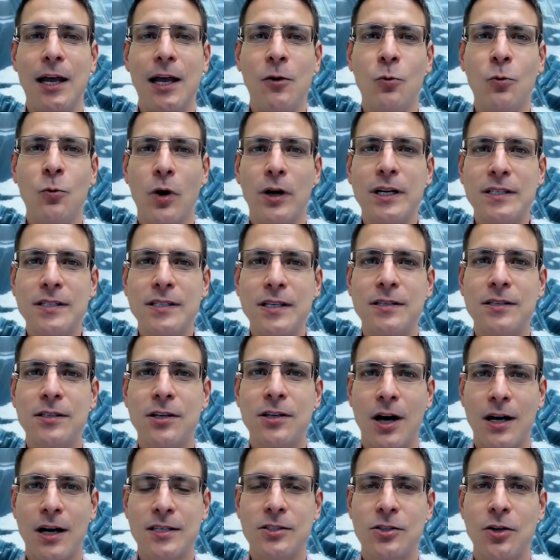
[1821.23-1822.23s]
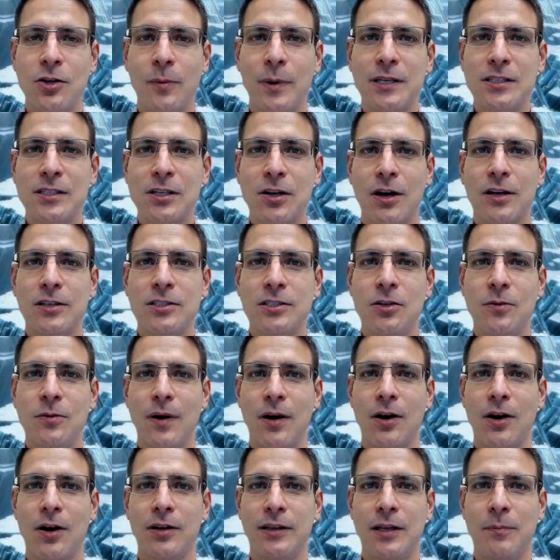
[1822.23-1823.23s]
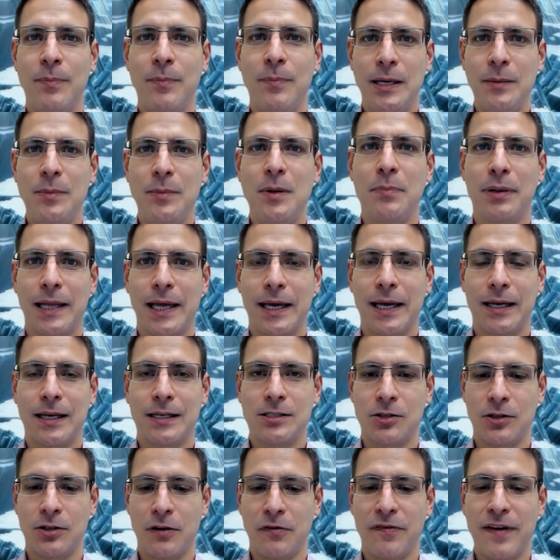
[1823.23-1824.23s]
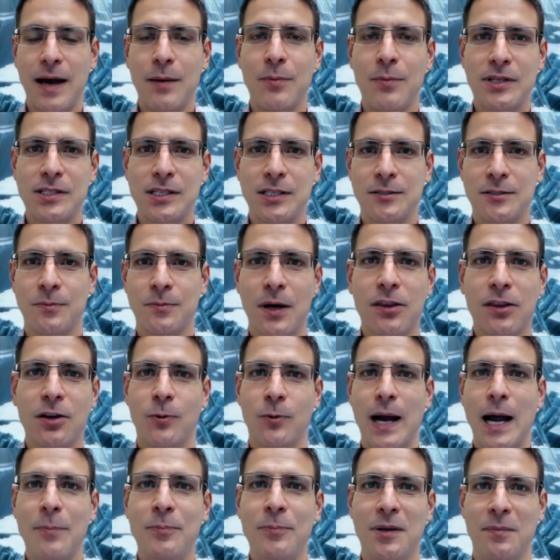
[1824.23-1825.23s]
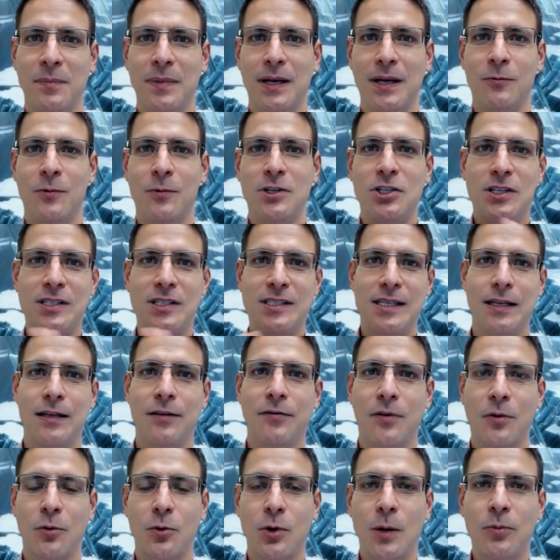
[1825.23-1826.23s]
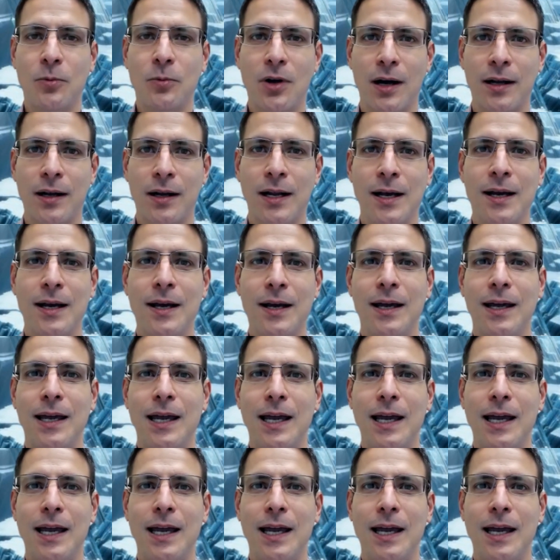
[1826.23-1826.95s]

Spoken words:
And what is his costume? His costume are the baby blankets, or the fabrics his mother wrapped him in when she sent him from Krypton.